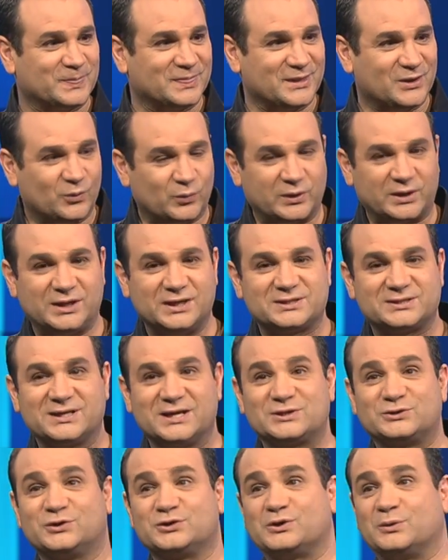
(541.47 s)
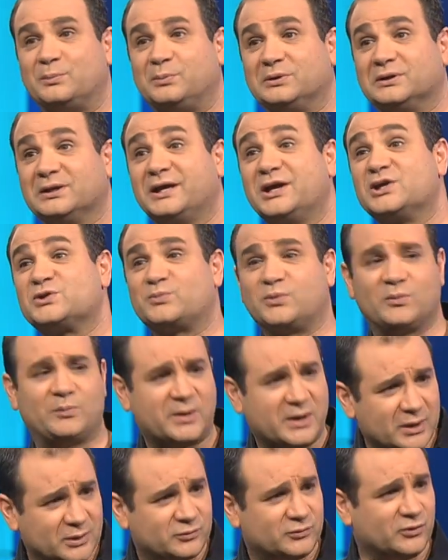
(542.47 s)
when he says there's a place
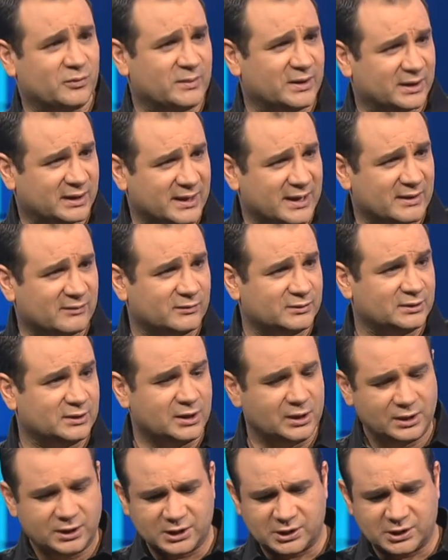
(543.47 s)
prepared for me in heaven, you